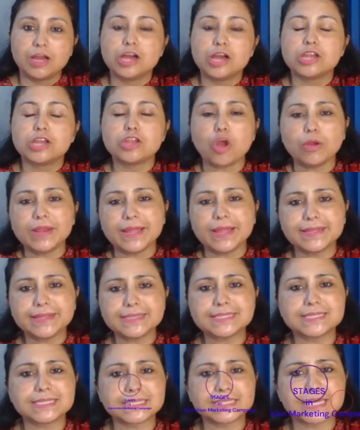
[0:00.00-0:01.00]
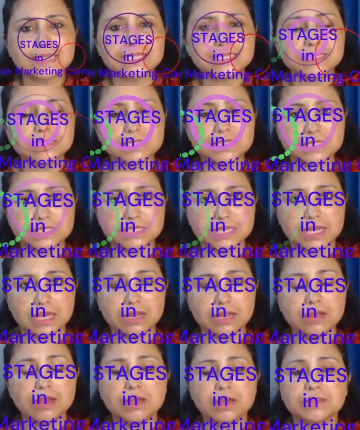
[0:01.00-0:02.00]
Now, let us discuss in
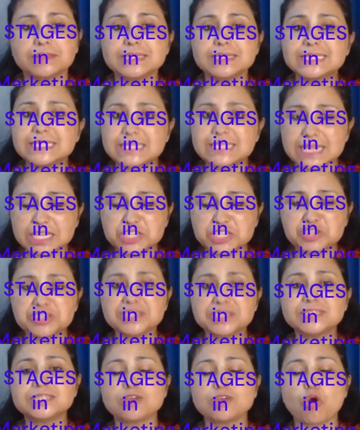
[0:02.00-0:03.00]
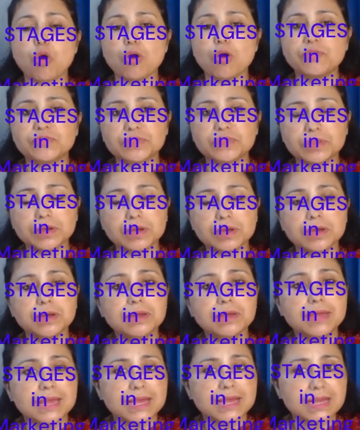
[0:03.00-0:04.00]
detail the stages of the
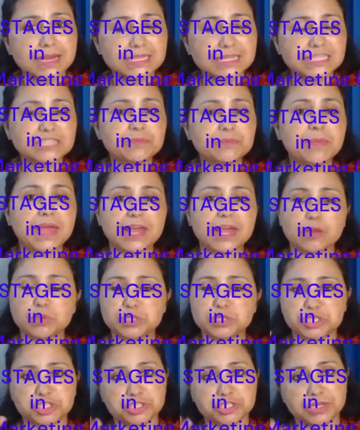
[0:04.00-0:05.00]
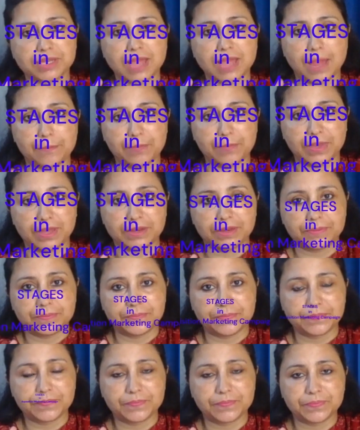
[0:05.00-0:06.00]
customer acquisition campaign.
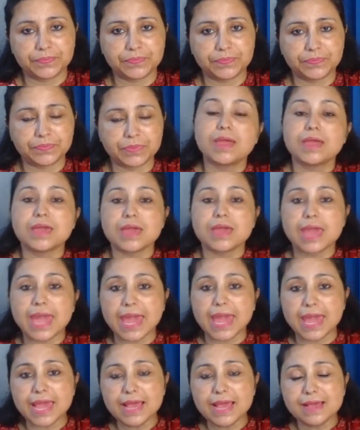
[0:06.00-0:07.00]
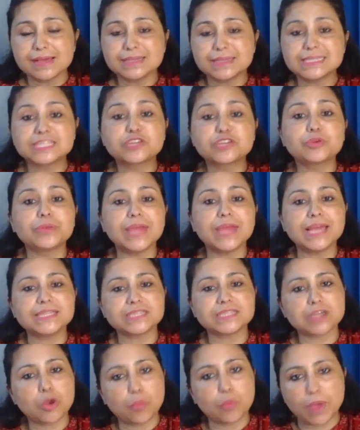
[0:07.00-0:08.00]
A is create
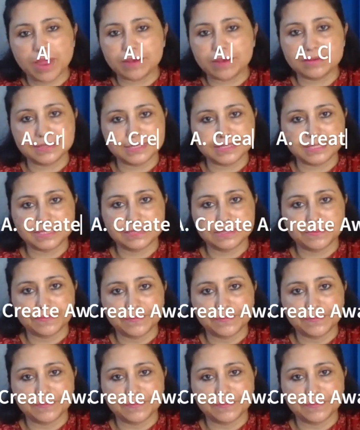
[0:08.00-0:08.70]
awareness.